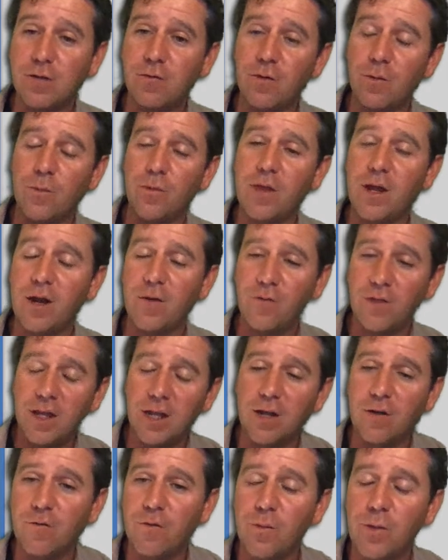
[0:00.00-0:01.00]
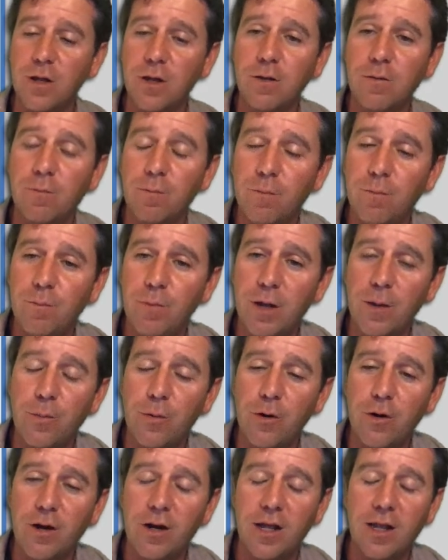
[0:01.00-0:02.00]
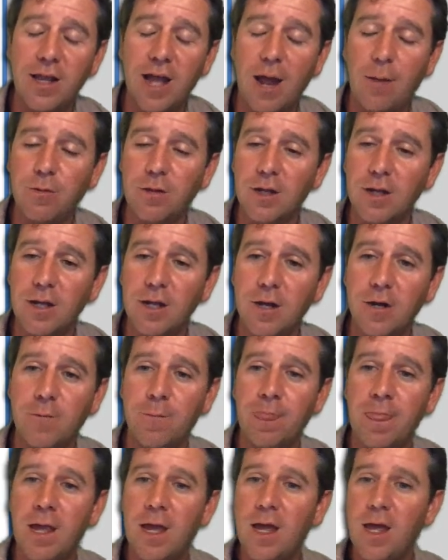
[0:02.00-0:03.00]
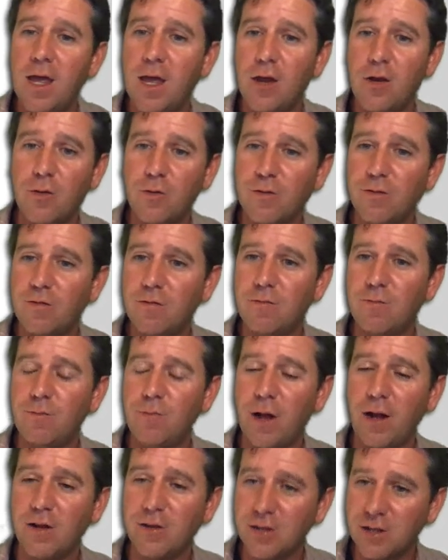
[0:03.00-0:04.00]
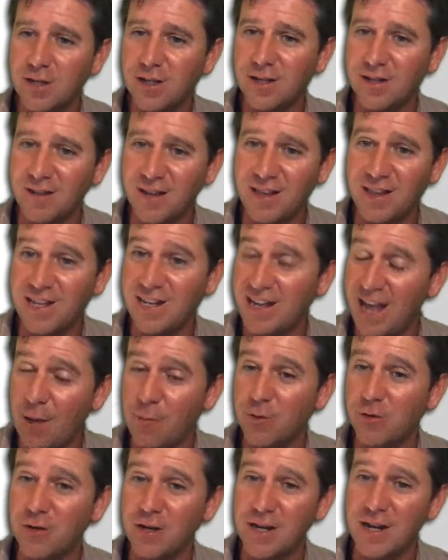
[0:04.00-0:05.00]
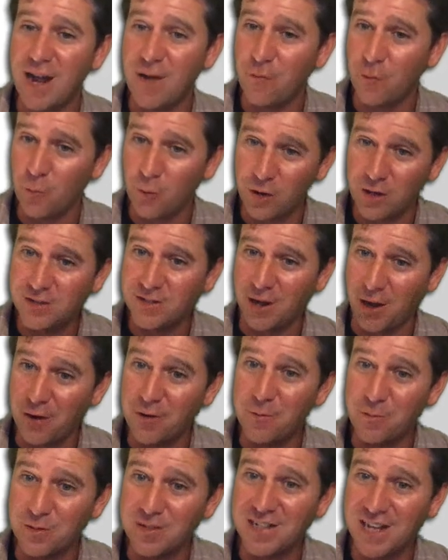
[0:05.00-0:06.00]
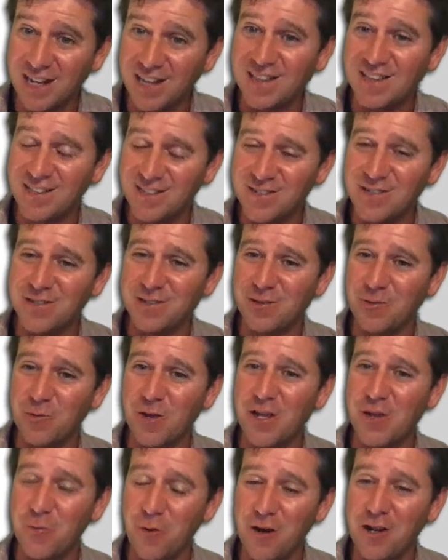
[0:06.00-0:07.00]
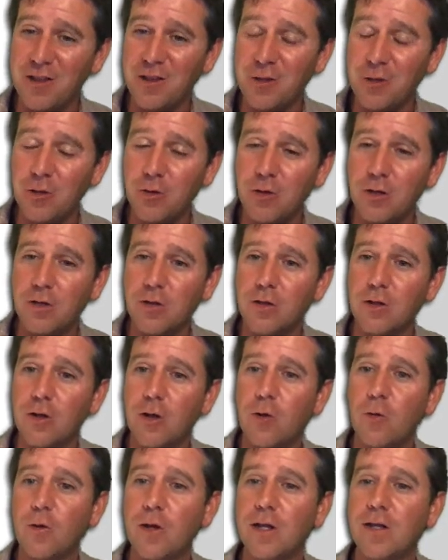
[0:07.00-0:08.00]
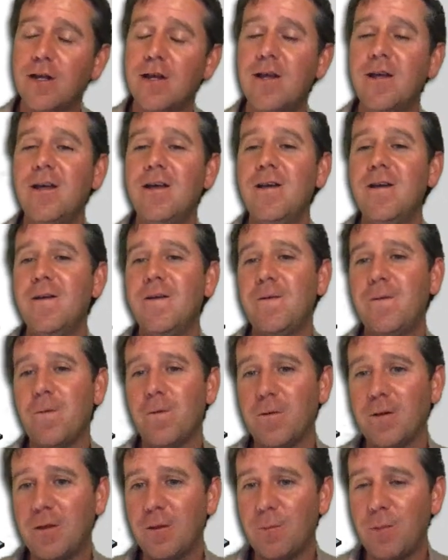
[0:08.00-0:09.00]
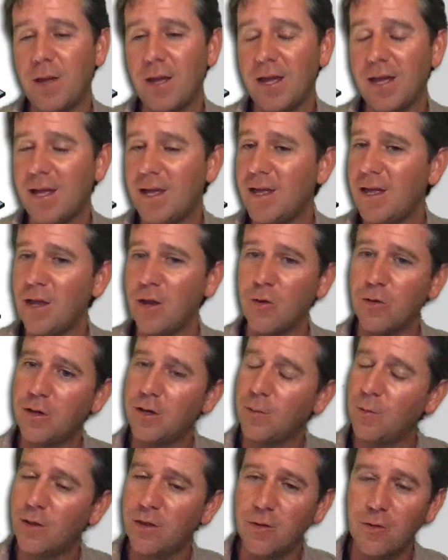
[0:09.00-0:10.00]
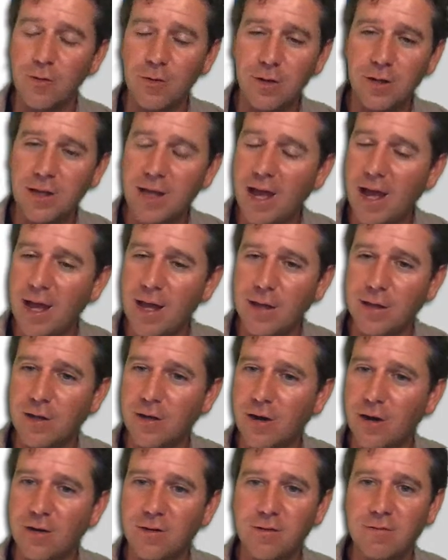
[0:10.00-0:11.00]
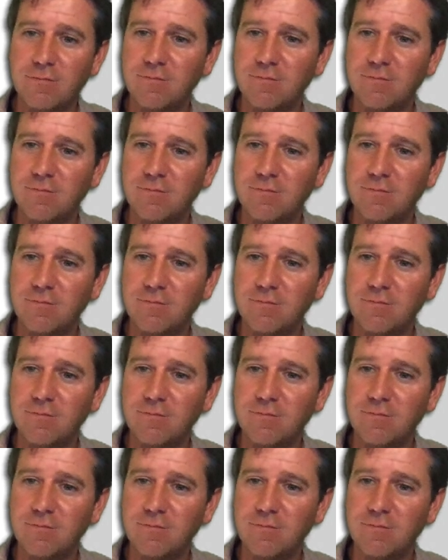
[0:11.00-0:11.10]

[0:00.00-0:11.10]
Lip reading: that I've taken from this paper and adapted here. Biology and indeed chemistry never works 100% just the way you want it to. So there's always going to be some of those dyes that aren't